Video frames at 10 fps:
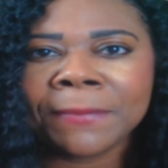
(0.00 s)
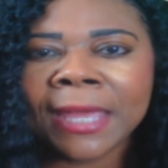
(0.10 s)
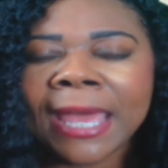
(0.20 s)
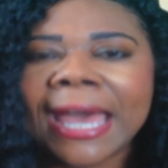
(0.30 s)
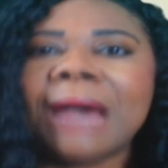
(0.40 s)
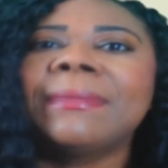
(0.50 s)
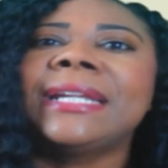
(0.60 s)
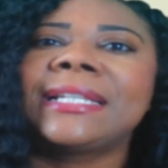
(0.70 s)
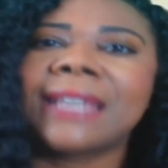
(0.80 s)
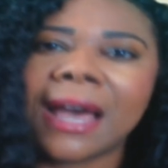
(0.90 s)
How
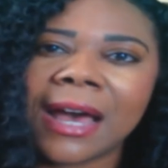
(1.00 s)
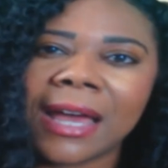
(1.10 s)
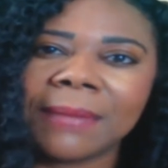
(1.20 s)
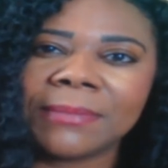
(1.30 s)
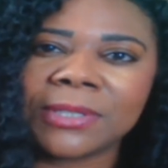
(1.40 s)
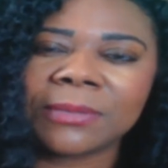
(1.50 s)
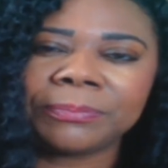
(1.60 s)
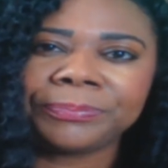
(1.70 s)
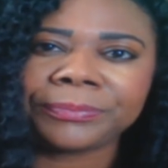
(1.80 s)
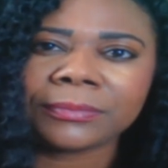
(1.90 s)
many times
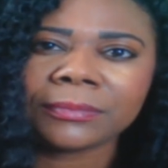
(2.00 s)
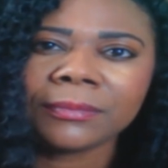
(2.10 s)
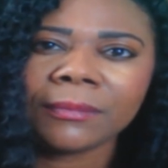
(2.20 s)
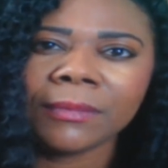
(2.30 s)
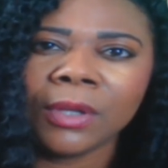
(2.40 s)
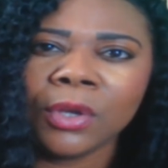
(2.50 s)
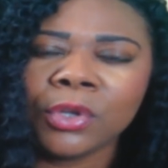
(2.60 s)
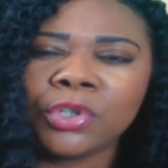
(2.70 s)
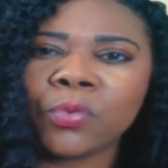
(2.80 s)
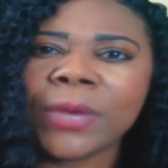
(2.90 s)

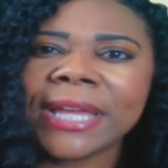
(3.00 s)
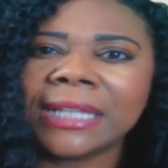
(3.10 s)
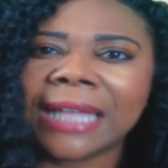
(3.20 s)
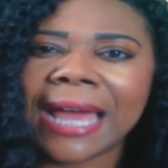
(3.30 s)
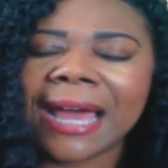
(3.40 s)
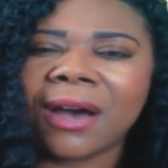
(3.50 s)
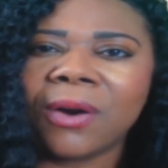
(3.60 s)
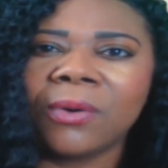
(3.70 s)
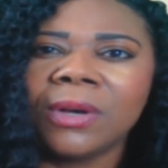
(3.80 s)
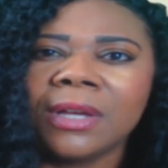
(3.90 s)
do we
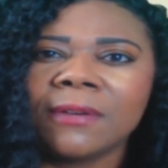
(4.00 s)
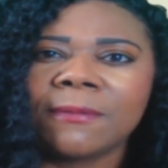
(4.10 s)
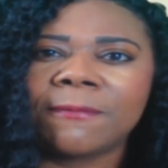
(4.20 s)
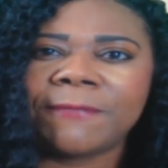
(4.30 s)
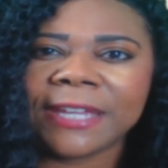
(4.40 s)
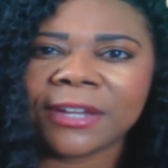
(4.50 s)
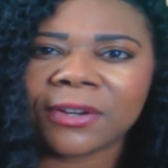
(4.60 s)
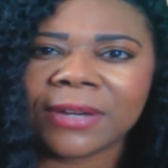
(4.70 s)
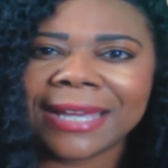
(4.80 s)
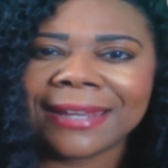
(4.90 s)
allow
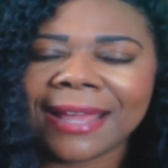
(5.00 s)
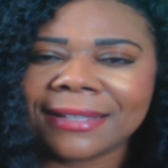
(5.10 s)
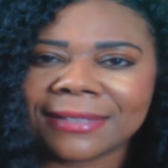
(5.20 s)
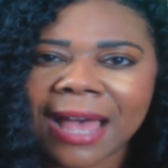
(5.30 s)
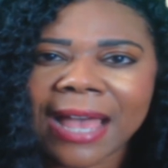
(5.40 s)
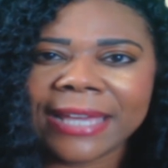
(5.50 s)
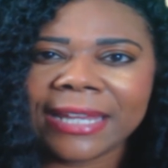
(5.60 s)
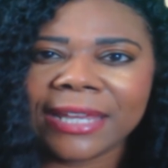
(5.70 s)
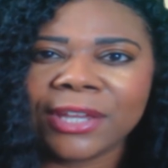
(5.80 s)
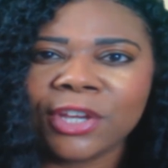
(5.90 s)
fear and
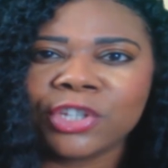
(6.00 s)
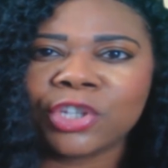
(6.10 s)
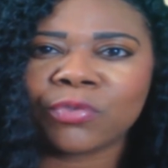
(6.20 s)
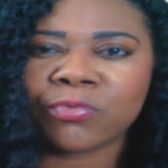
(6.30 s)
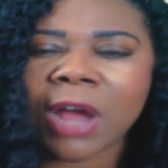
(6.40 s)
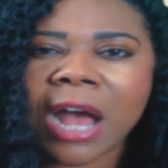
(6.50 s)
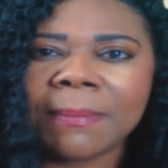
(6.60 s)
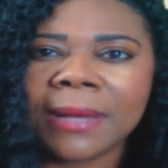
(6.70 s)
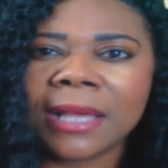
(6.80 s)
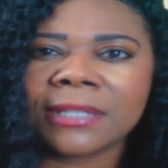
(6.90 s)
anxiety to
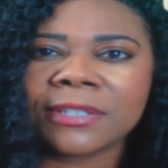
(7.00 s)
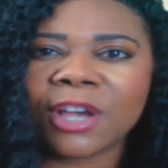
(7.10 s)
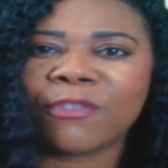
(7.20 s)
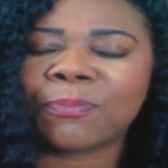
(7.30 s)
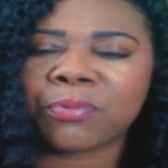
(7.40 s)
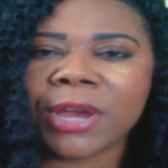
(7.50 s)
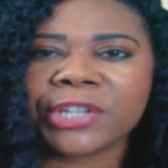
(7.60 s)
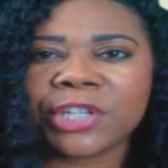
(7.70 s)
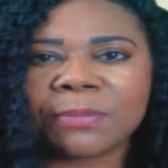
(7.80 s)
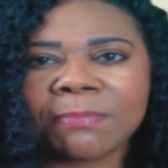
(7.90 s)
rob us of
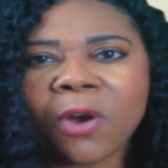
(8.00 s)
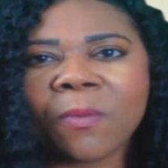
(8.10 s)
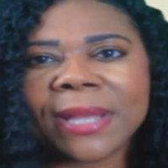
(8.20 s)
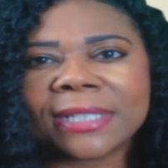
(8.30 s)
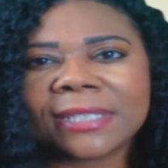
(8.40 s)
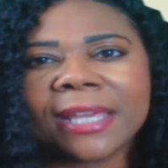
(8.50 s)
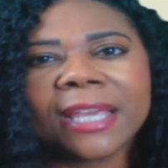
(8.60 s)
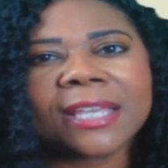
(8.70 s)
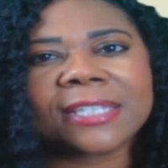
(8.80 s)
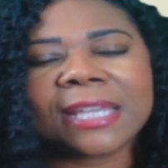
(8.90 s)
precious moments
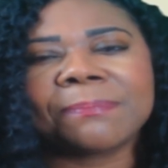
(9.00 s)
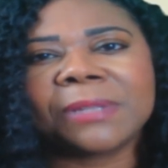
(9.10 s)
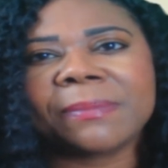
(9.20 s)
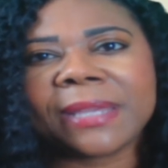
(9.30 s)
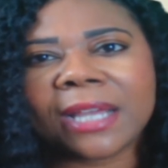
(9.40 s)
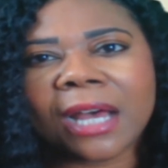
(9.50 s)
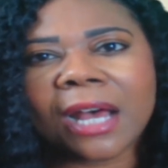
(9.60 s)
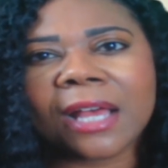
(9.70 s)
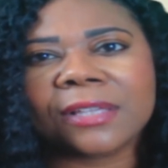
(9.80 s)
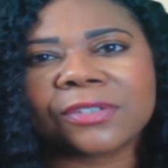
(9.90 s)
simply
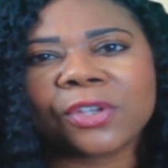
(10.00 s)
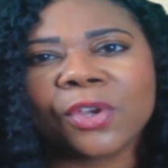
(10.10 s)
because